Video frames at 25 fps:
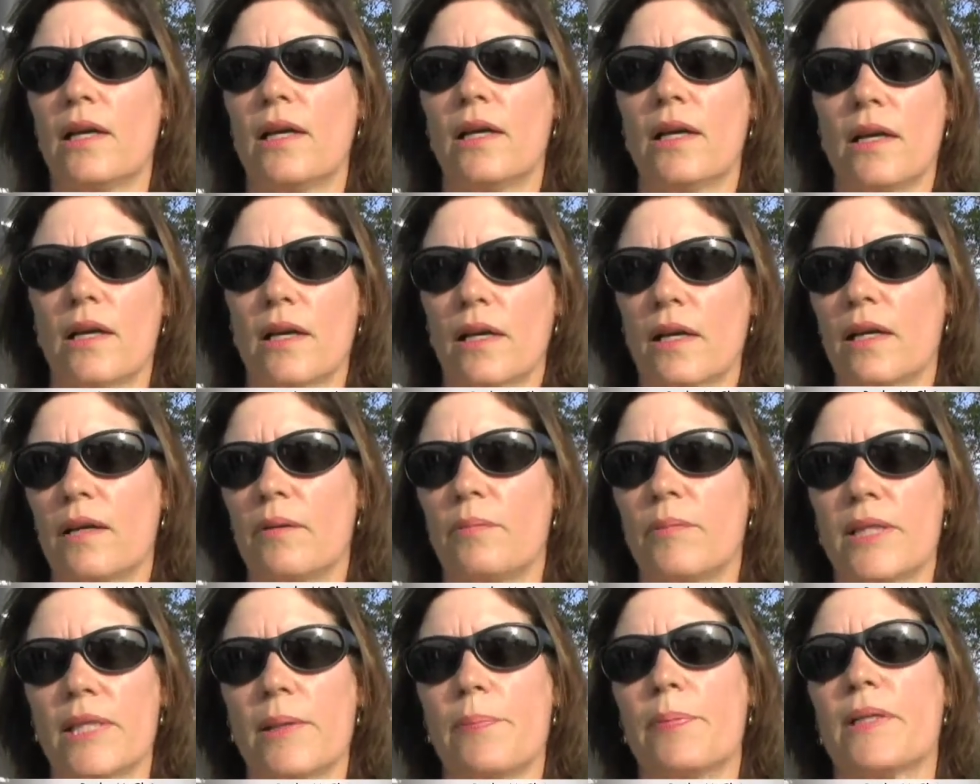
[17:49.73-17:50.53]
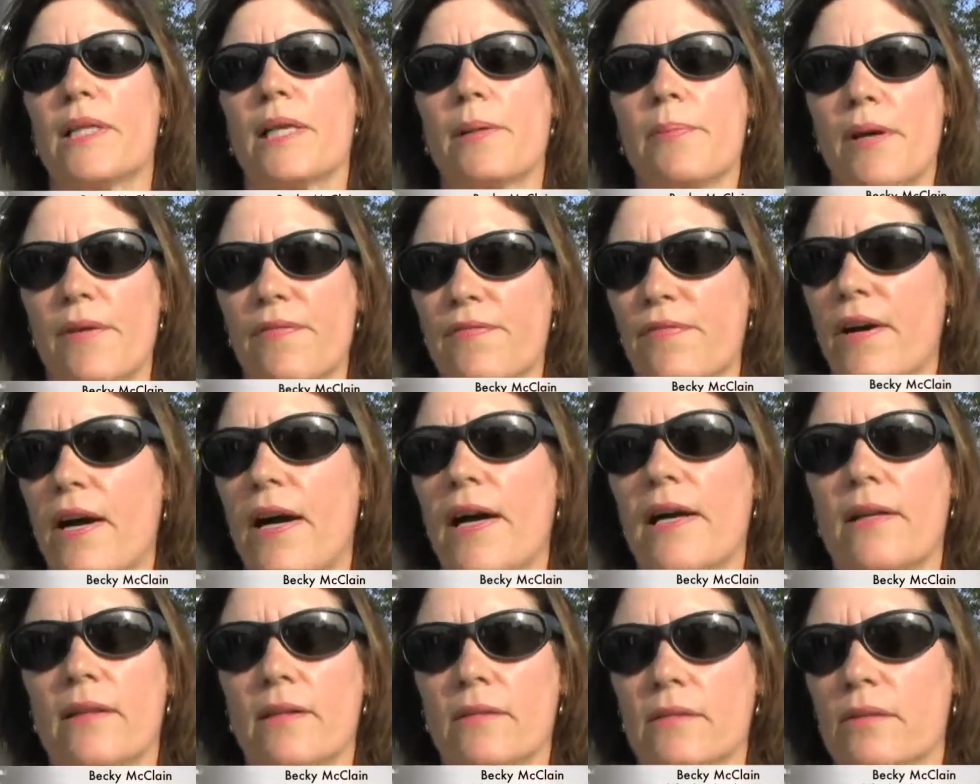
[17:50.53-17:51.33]
Uh, manipulate my
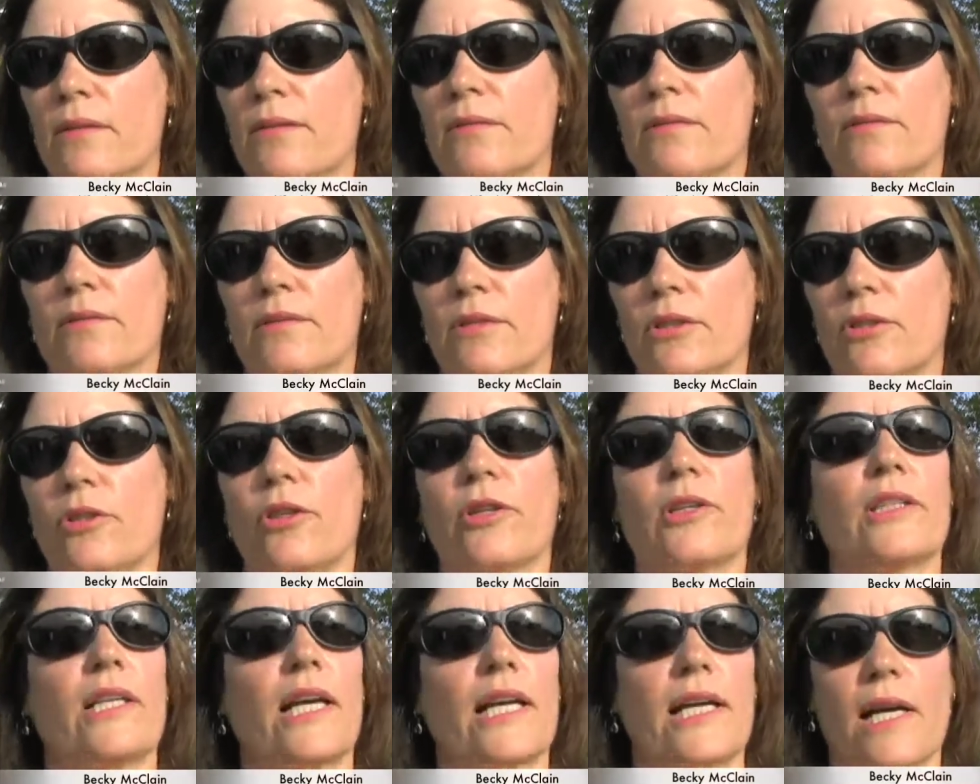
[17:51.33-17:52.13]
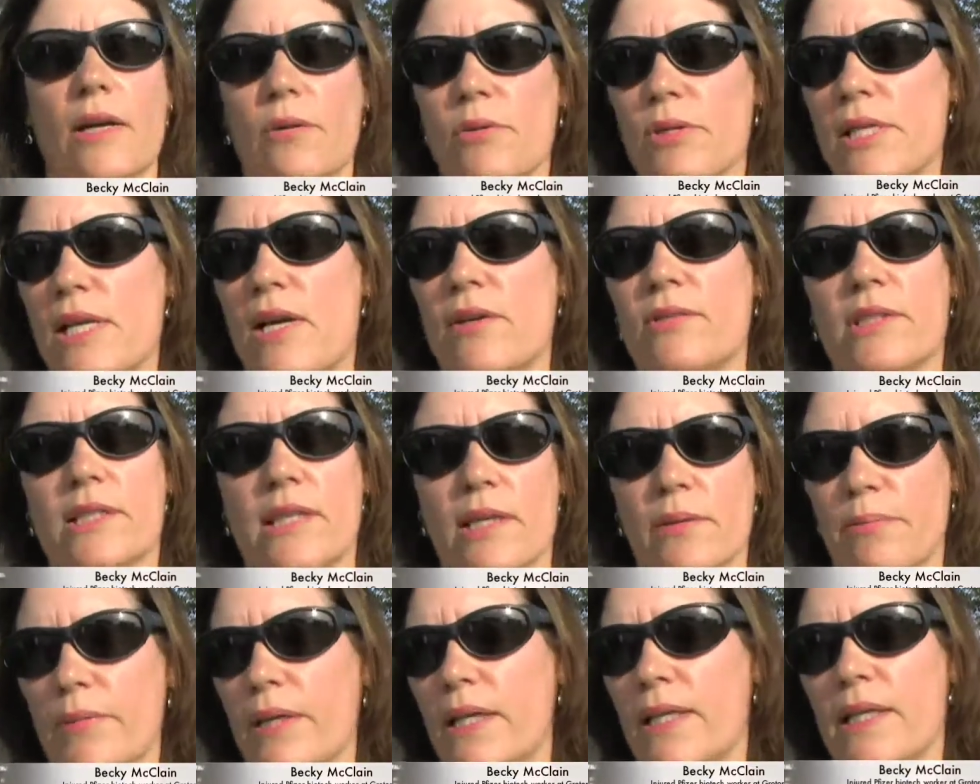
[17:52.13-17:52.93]
file to, to look like I was out to
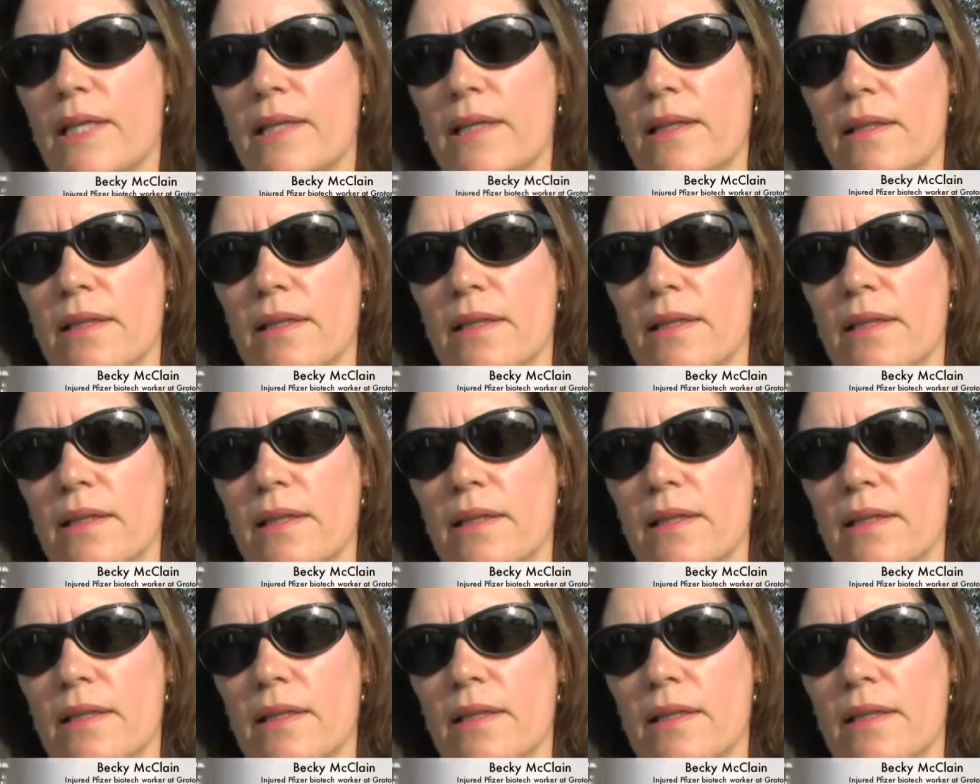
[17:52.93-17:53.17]
get money.